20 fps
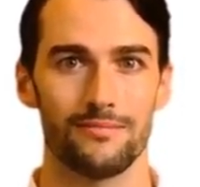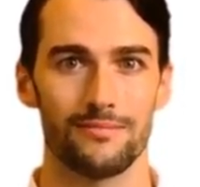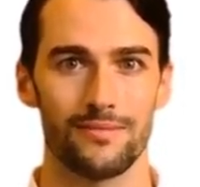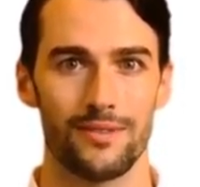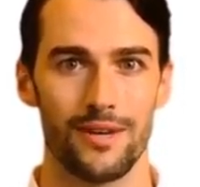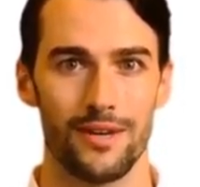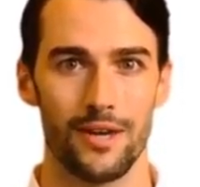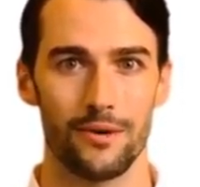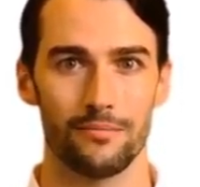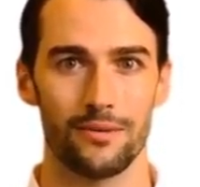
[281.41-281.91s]

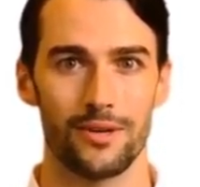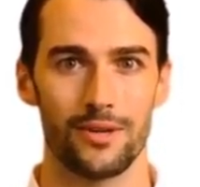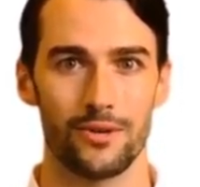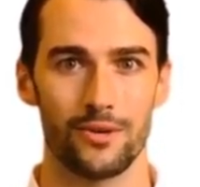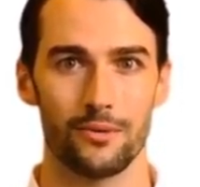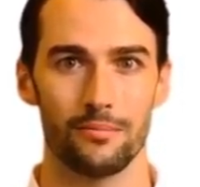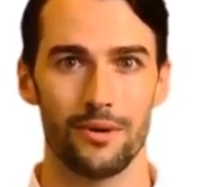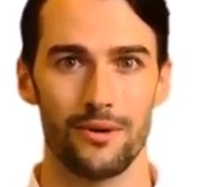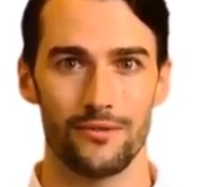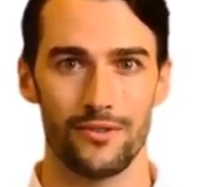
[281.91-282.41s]
The company
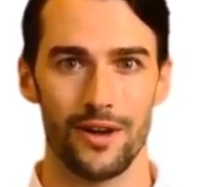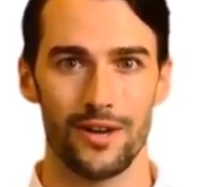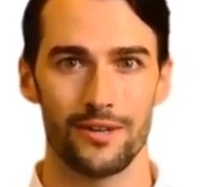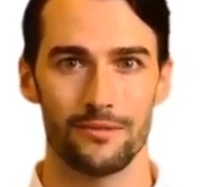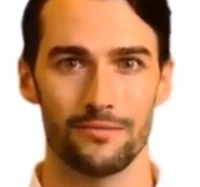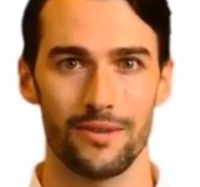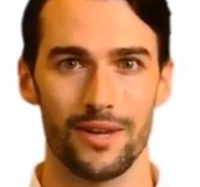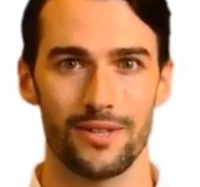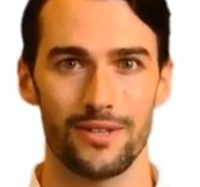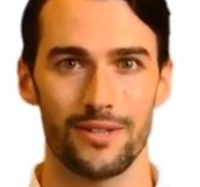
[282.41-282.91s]
could be
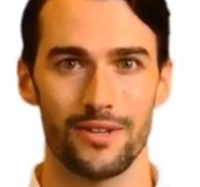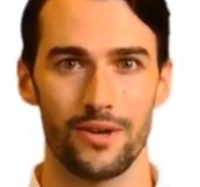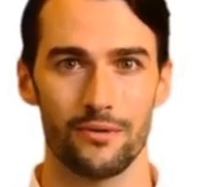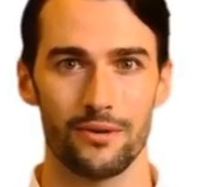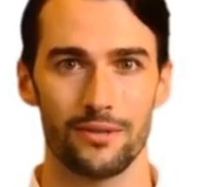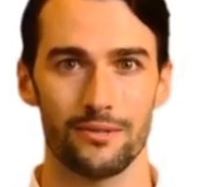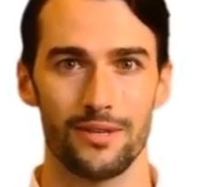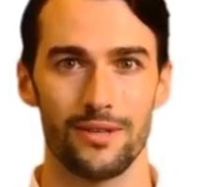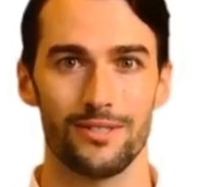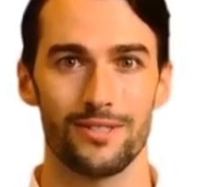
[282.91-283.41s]
fined by the
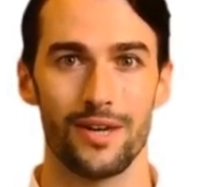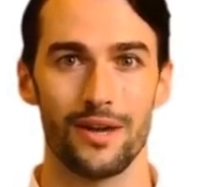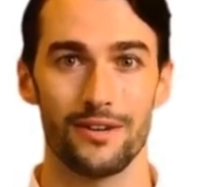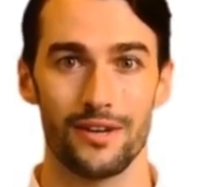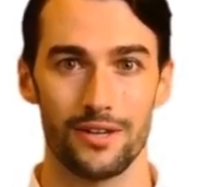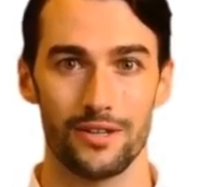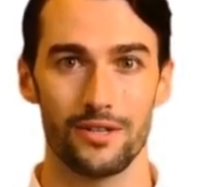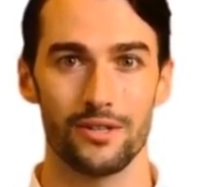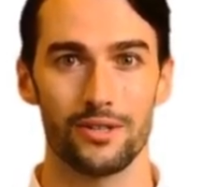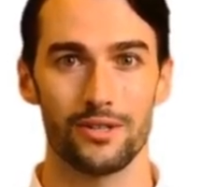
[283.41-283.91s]
government or
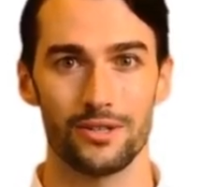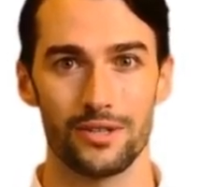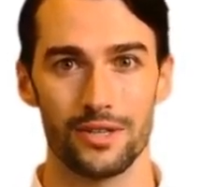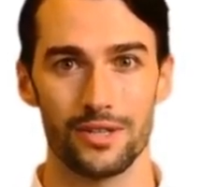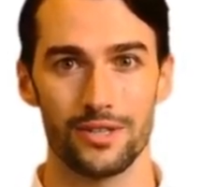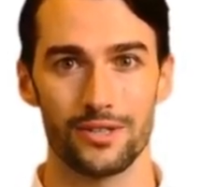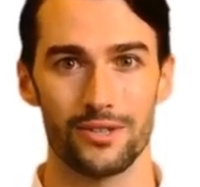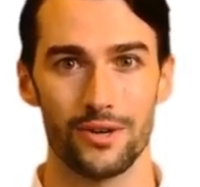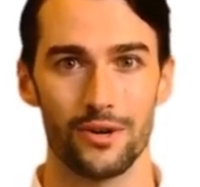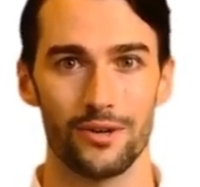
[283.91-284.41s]

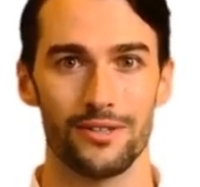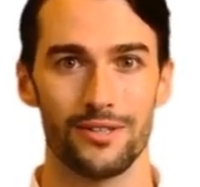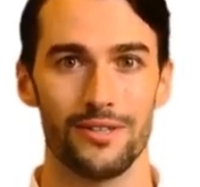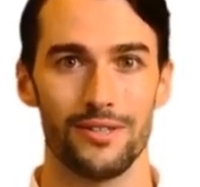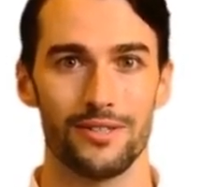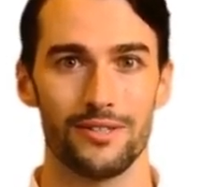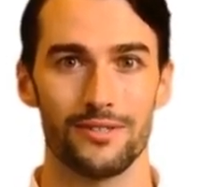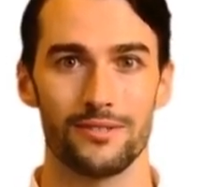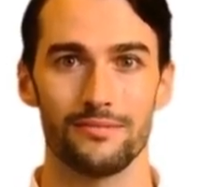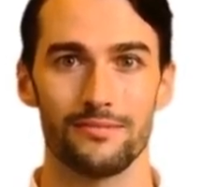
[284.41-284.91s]
regulatory
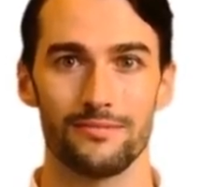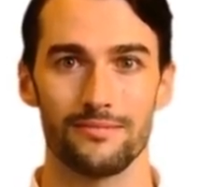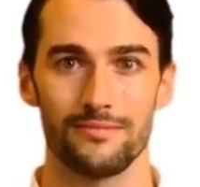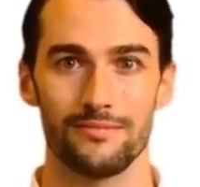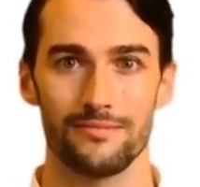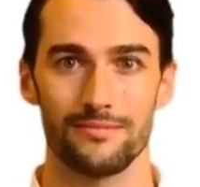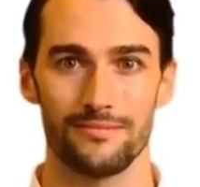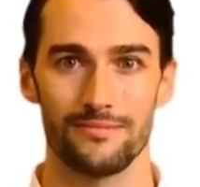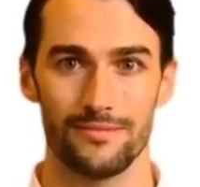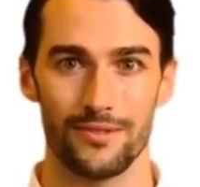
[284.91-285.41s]
authorities.
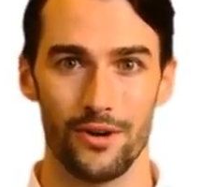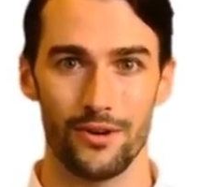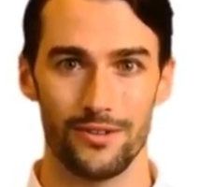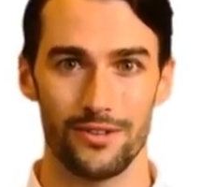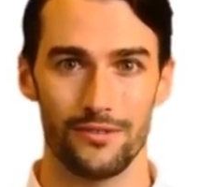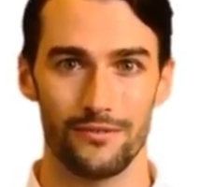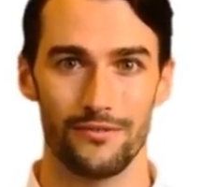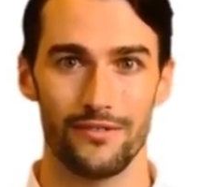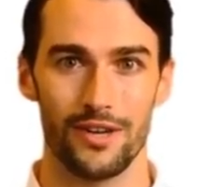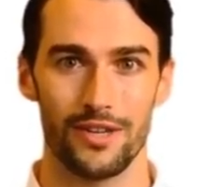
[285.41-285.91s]

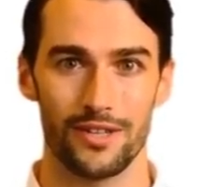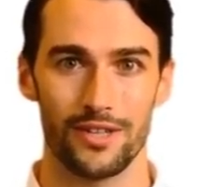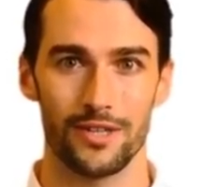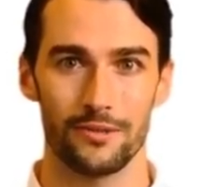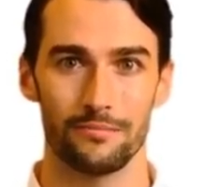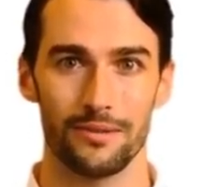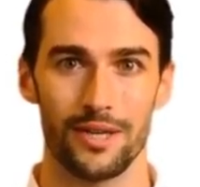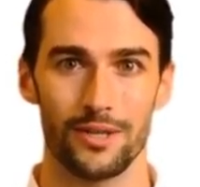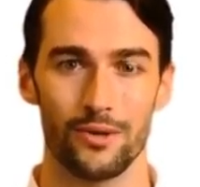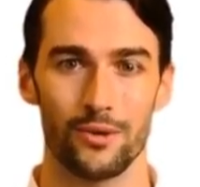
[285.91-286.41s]
Product failure
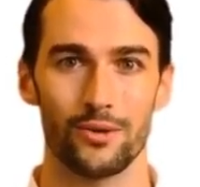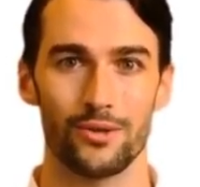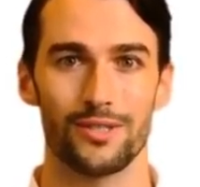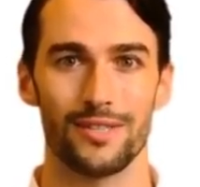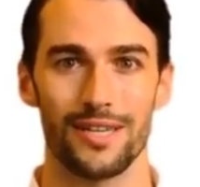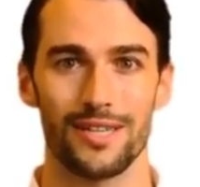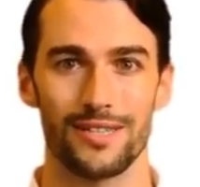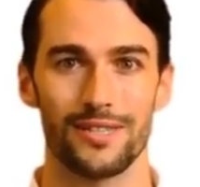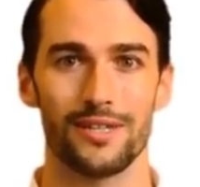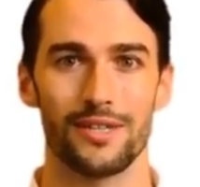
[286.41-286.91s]
may cause
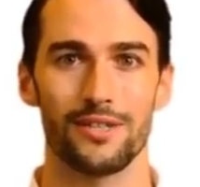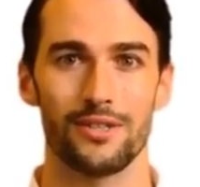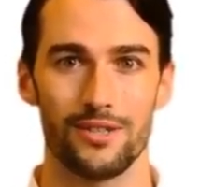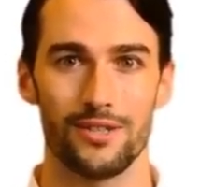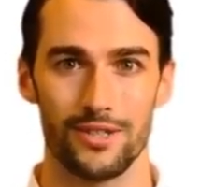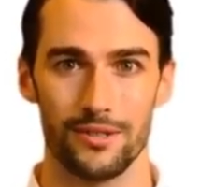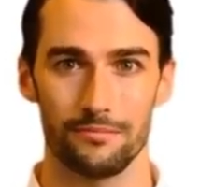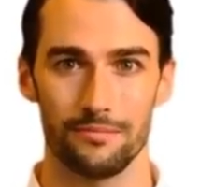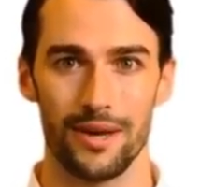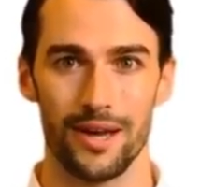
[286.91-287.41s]
a
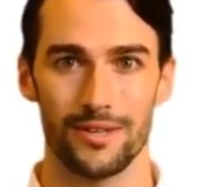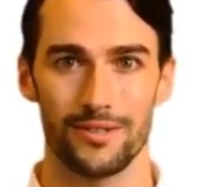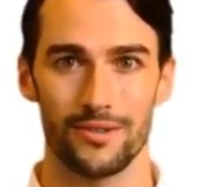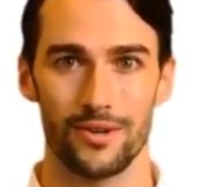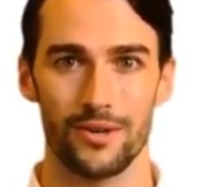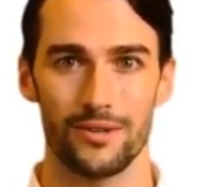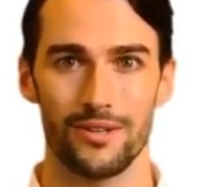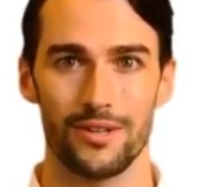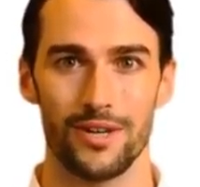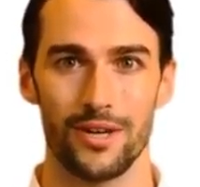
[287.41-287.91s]
serious impact
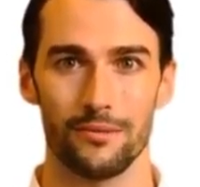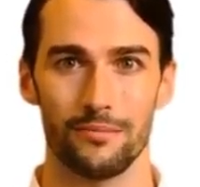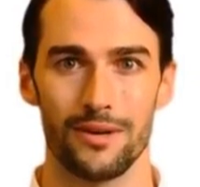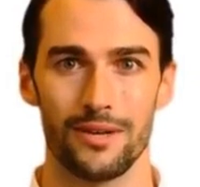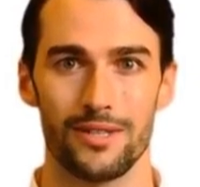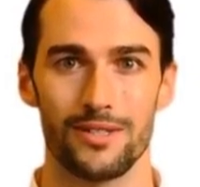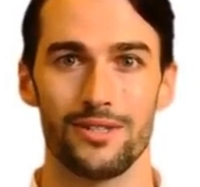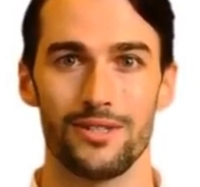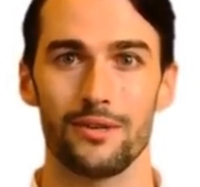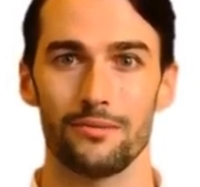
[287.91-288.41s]
on the
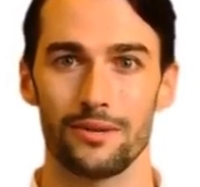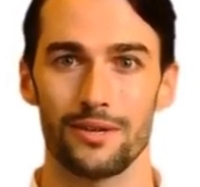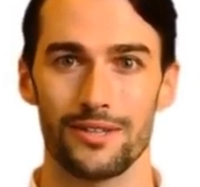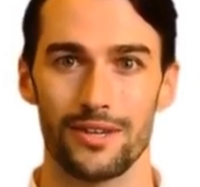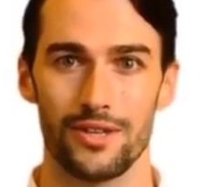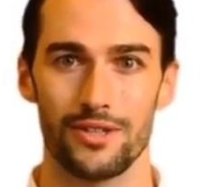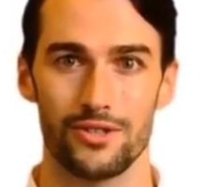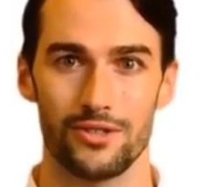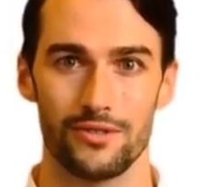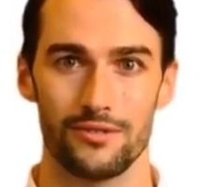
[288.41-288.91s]
company's
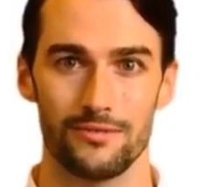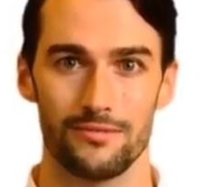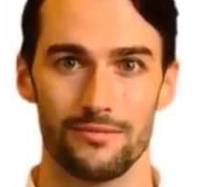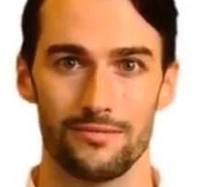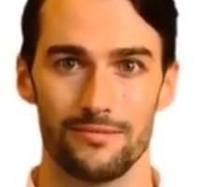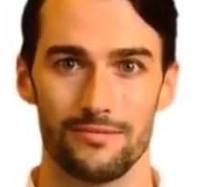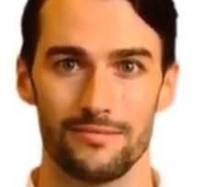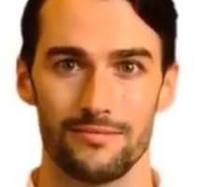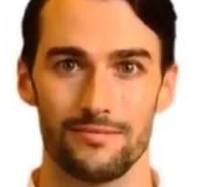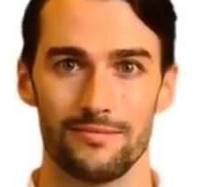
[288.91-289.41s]
reputation,
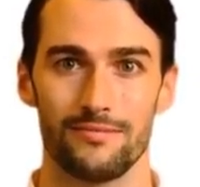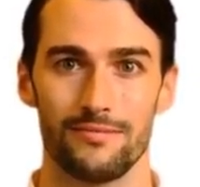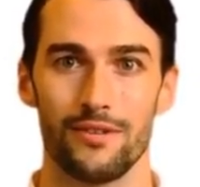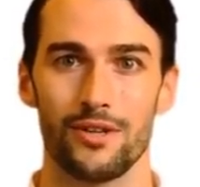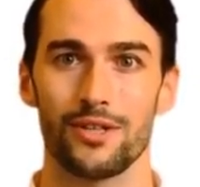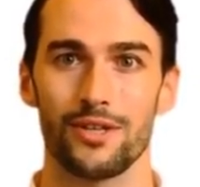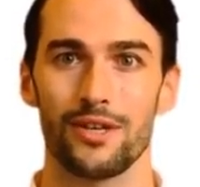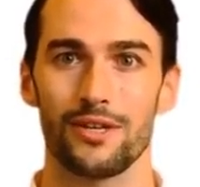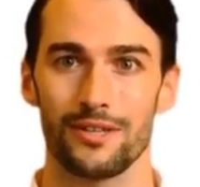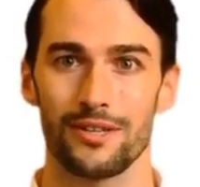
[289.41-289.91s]

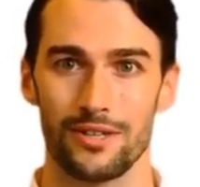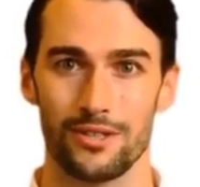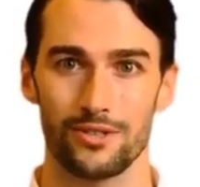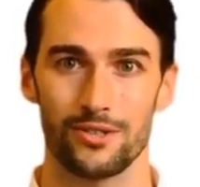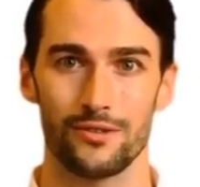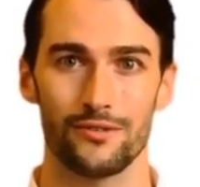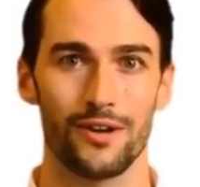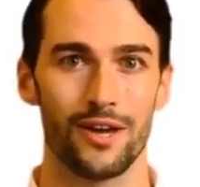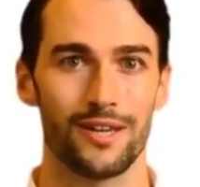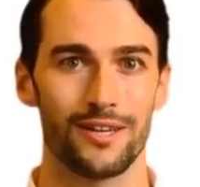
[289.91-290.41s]
which can lead
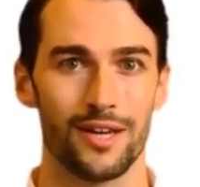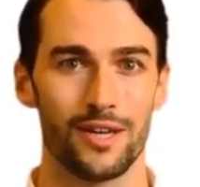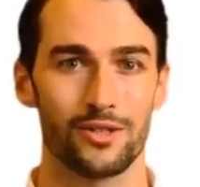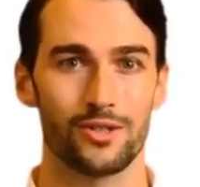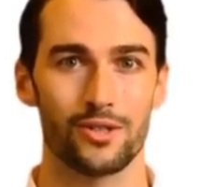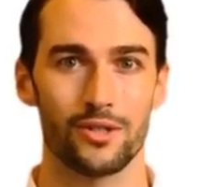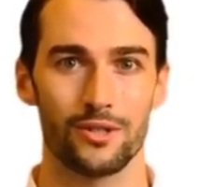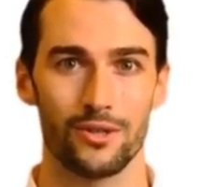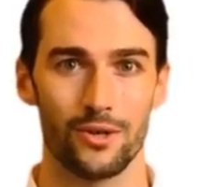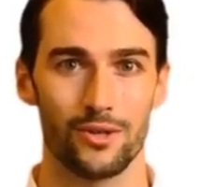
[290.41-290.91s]
to
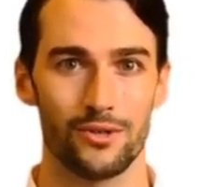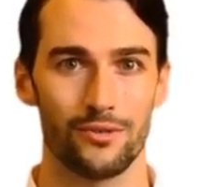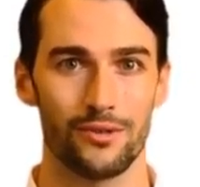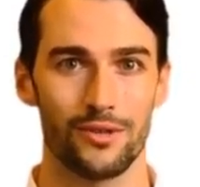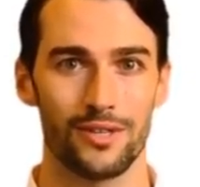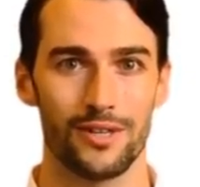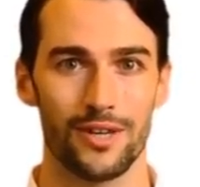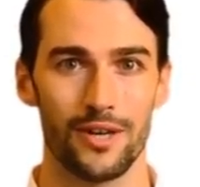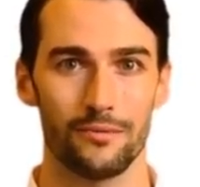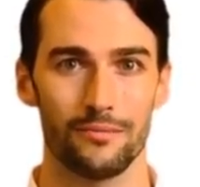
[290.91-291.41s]
financial loss
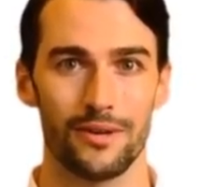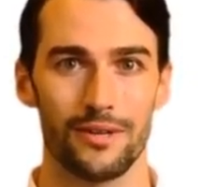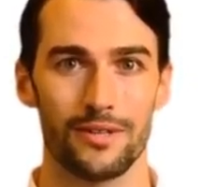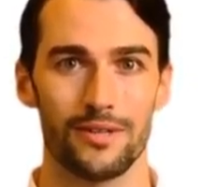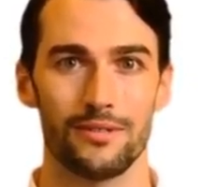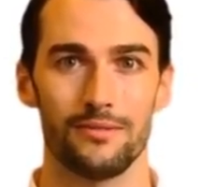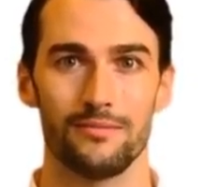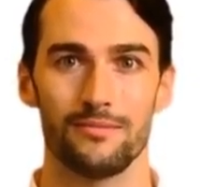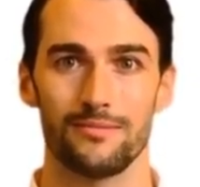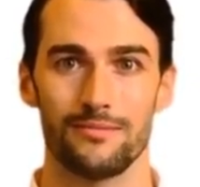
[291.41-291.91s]
for the
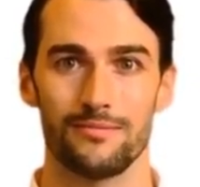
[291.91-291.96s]
company.